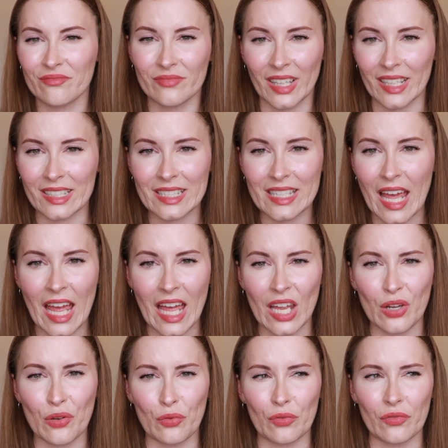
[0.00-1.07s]
like
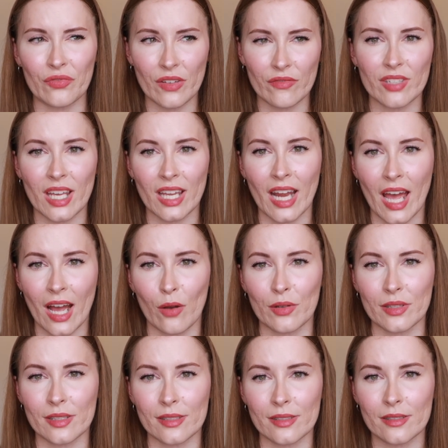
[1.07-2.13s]
10 or 15
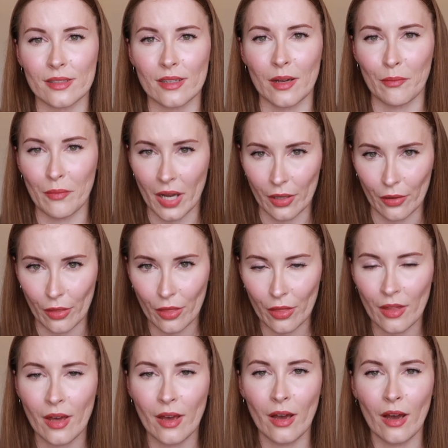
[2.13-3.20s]
hours a month.
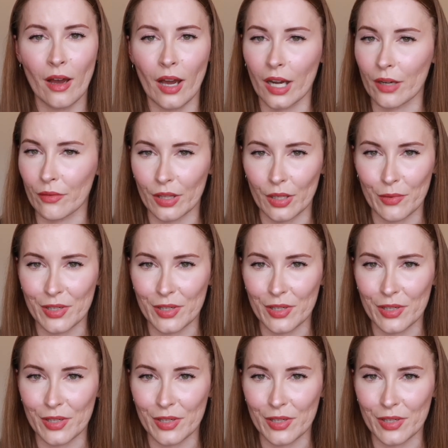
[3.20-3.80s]
I really